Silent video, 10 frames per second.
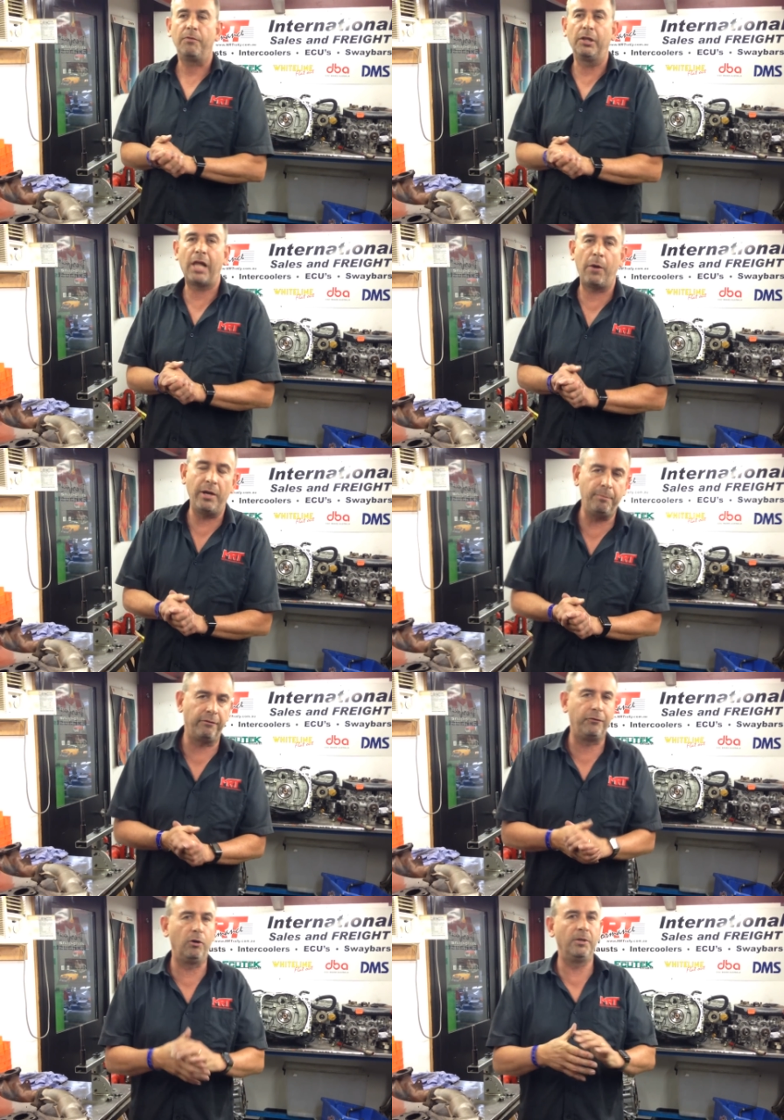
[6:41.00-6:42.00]
the low-end
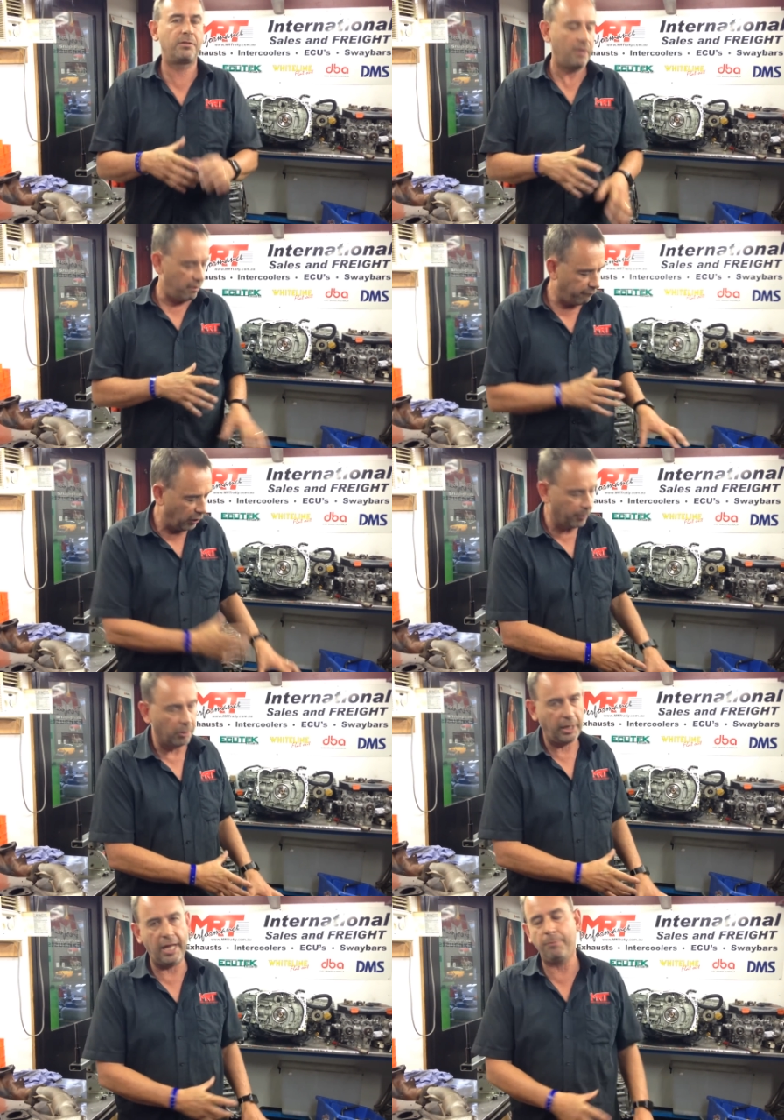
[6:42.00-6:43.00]
performance,
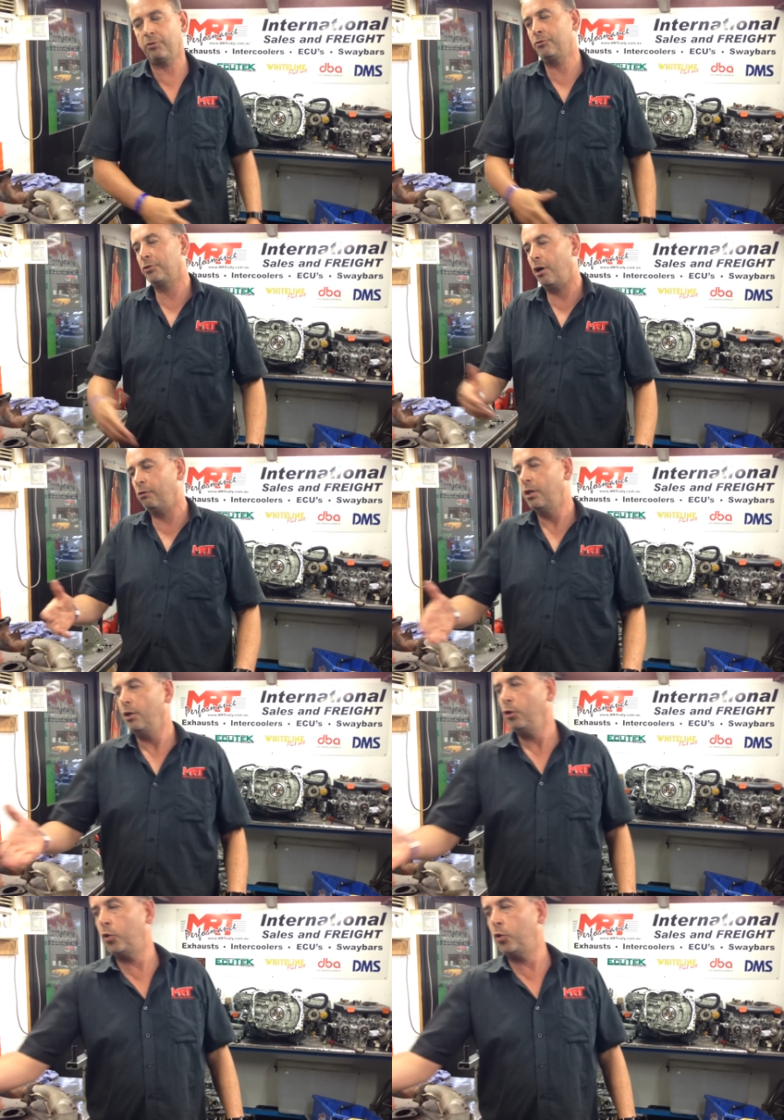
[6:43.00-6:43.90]
variable cam control,